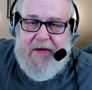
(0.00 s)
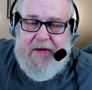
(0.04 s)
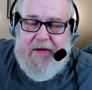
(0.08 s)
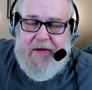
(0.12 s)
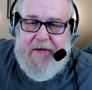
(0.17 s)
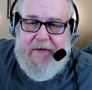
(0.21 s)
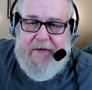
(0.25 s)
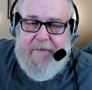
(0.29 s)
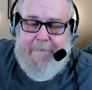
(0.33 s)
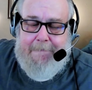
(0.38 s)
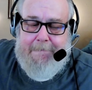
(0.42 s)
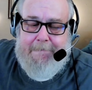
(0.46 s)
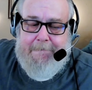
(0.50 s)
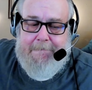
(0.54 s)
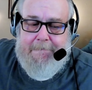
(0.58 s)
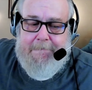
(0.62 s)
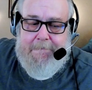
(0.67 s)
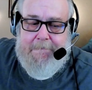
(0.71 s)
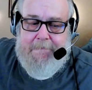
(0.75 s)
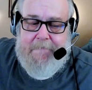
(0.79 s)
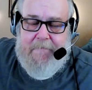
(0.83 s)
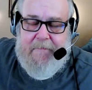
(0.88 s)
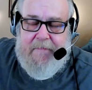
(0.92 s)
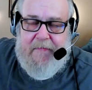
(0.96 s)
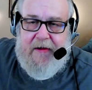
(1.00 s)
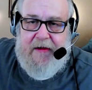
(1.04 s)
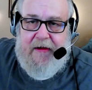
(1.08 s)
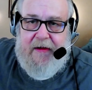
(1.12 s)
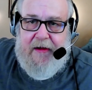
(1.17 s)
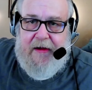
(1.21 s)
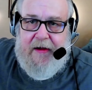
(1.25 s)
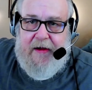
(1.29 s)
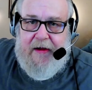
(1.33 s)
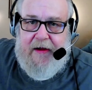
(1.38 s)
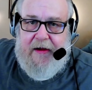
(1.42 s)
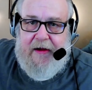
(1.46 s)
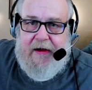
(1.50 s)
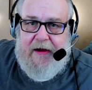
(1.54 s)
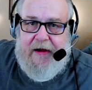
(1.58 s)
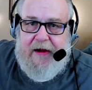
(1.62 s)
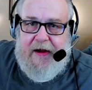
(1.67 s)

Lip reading: (no one is talking)